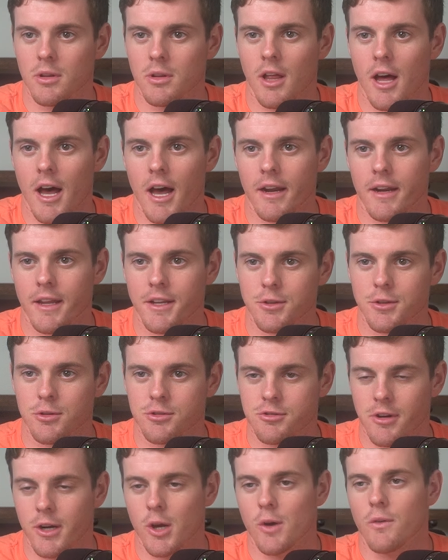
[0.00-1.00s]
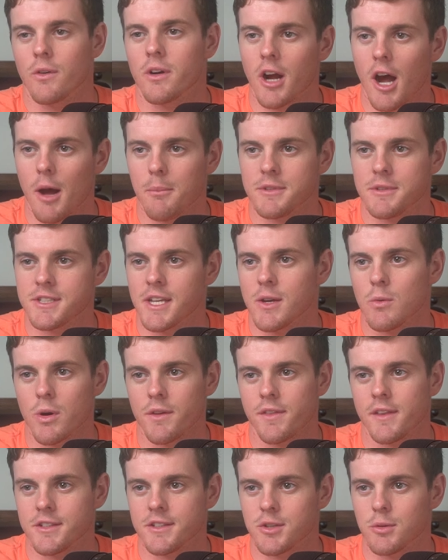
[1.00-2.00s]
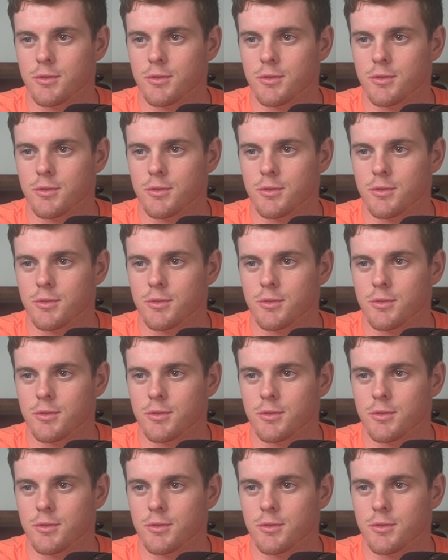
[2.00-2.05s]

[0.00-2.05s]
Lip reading: a lot, and you were trying to overcompensate with it.